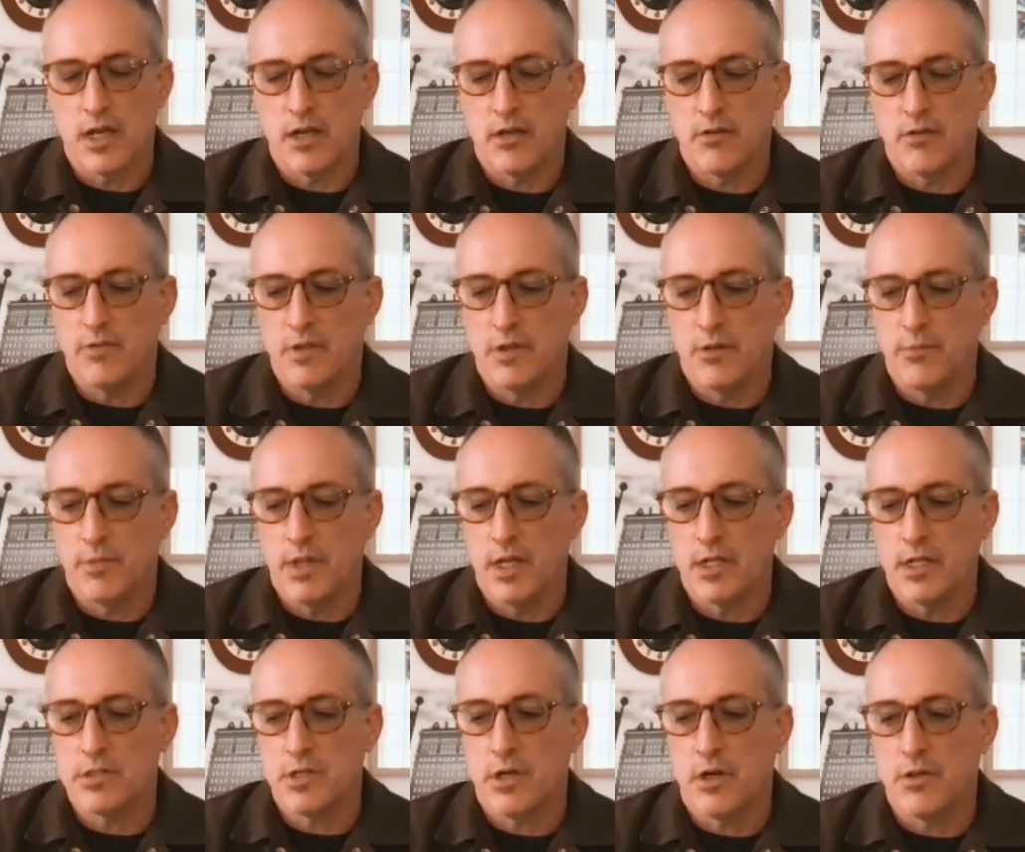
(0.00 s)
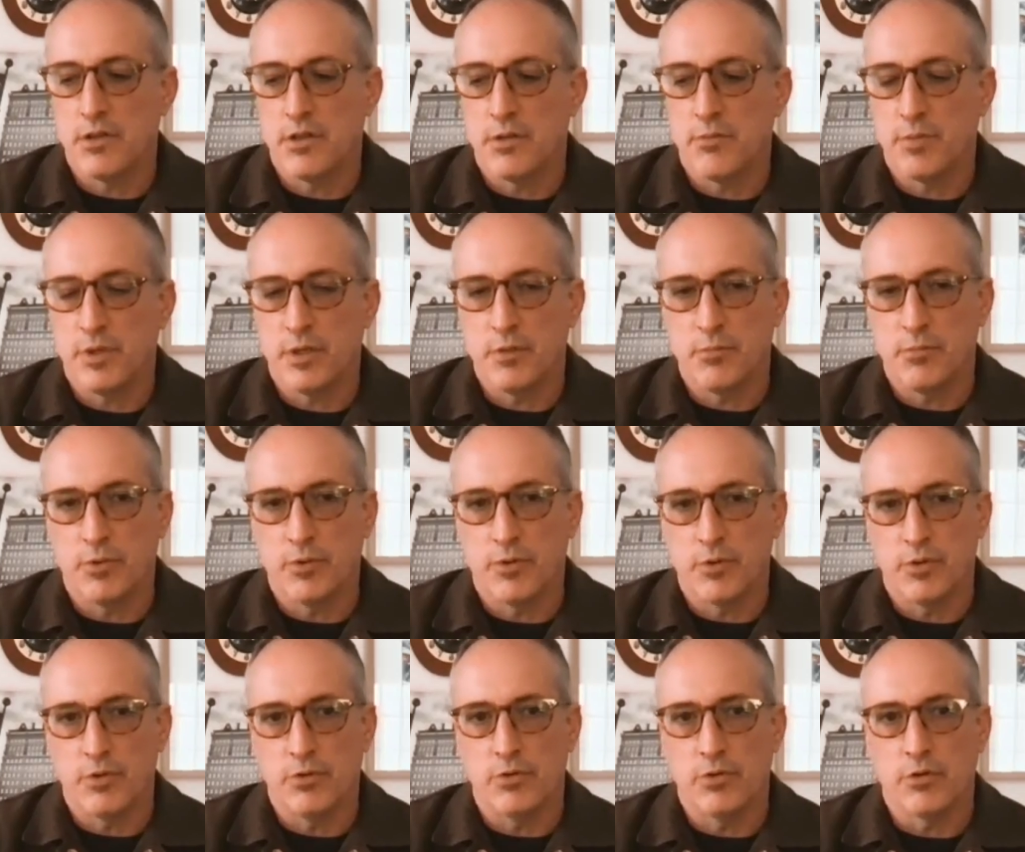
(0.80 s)
of them. That's on the people
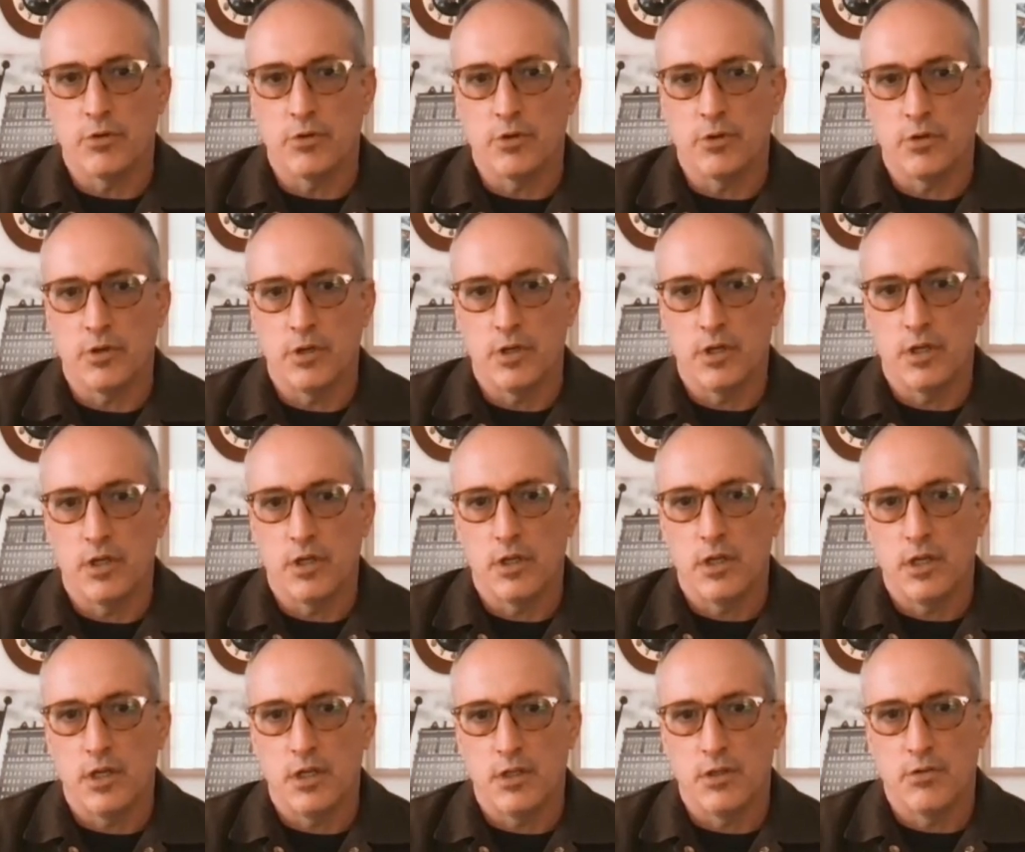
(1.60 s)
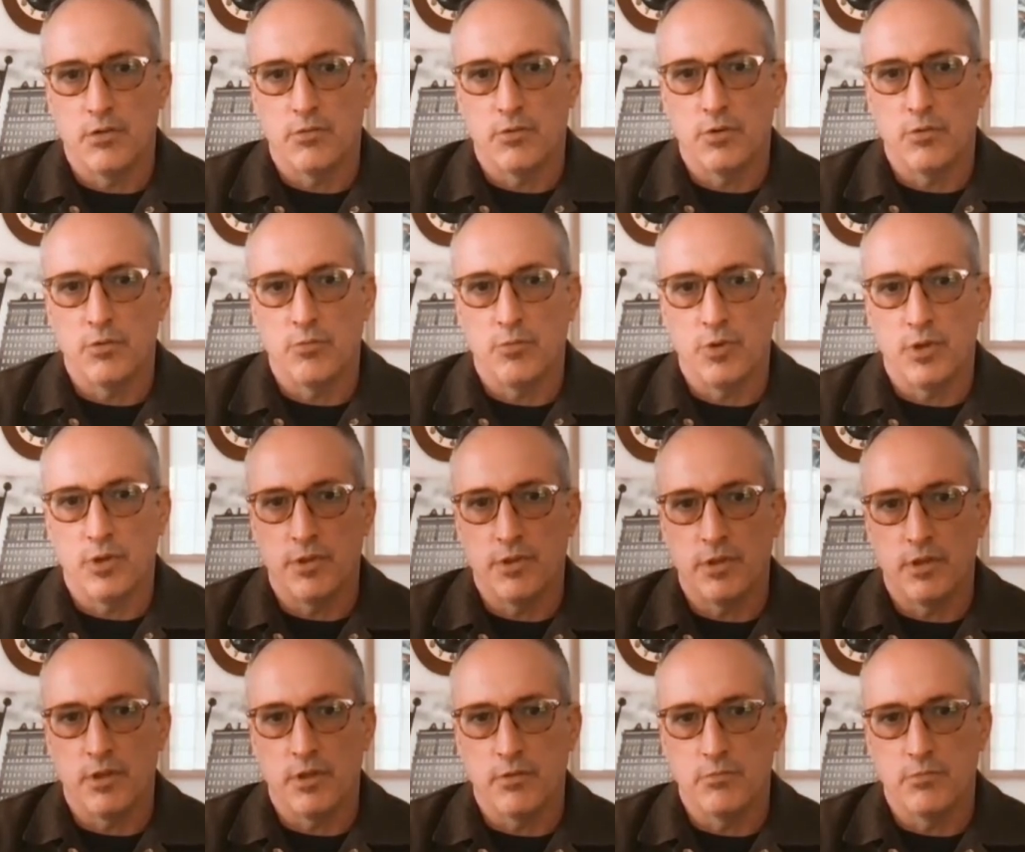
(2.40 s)
who are in the room with
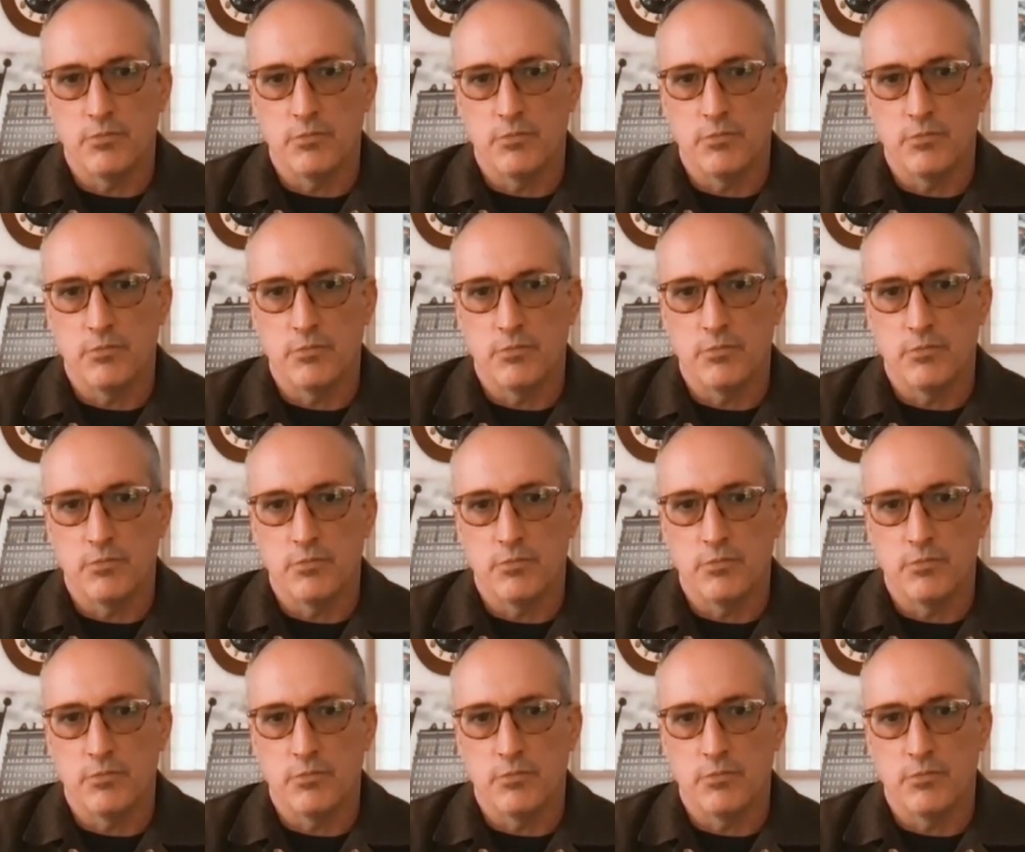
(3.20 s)
them.